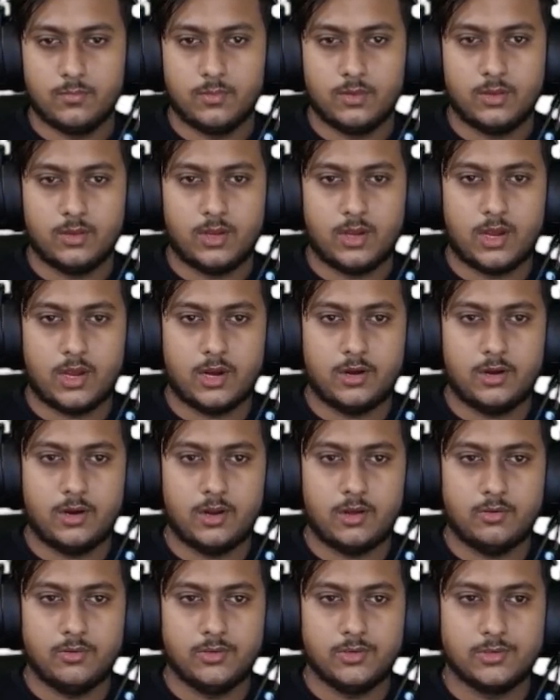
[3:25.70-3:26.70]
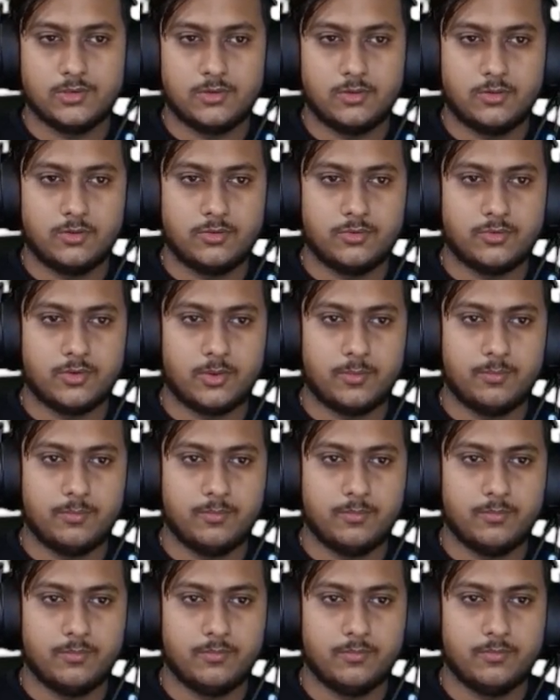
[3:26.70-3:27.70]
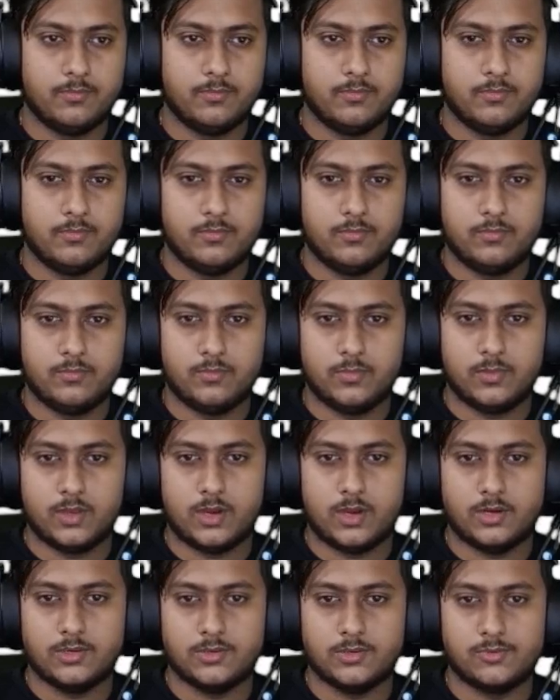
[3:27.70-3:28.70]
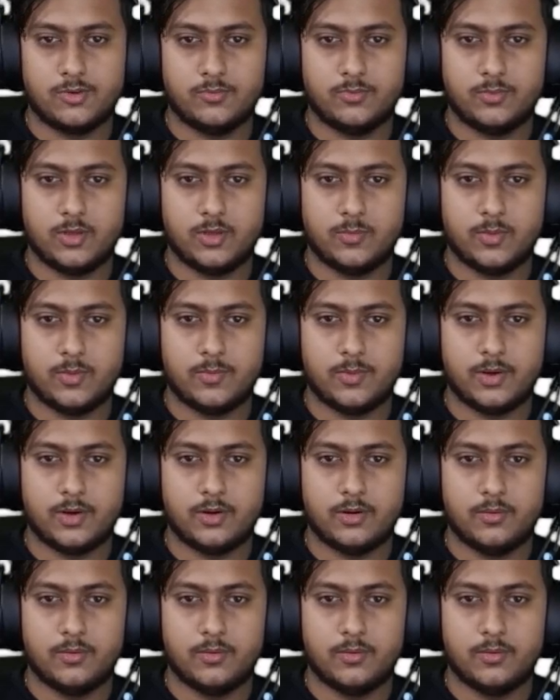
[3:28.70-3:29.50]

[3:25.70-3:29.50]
and now just go to trim and just trim the upper part.